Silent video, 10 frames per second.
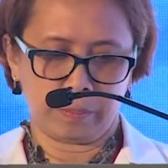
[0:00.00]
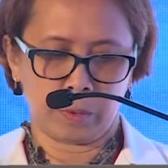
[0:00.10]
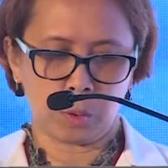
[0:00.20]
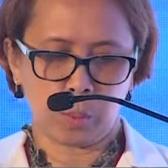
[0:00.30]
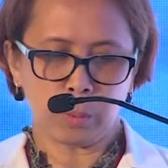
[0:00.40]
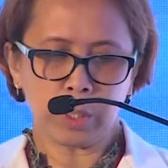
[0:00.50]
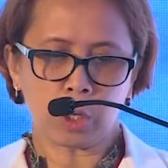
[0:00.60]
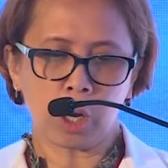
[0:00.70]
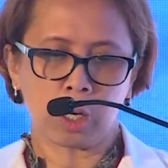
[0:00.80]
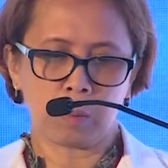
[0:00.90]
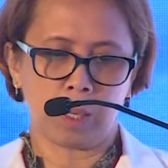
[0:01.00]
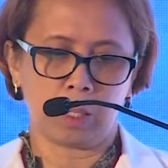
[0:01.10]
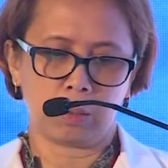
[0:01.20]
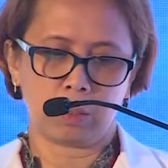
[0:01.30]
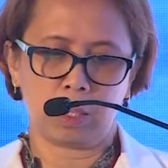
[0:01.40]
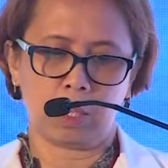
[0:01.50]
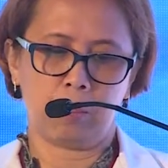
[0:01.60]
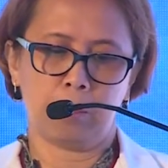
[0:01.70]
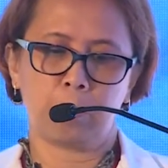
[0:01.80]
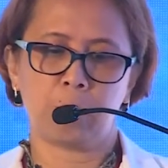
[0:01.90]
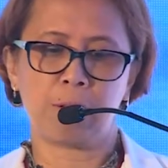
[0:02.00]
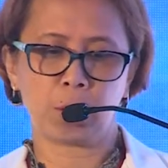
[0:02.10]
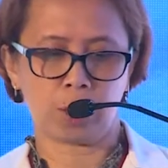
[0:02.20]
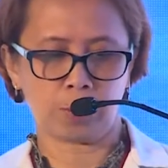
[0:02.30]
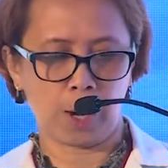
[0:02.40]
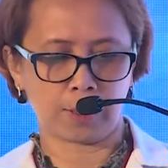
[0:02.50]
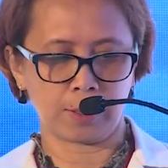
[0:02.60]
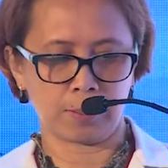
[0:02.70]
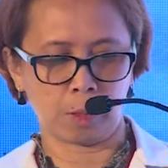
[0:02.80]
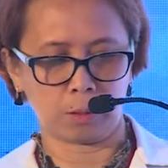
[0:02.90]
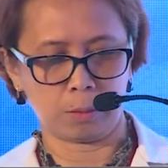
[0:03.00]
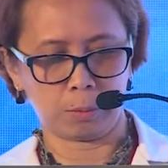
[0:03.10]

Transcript: So when we talk about the professional practice model,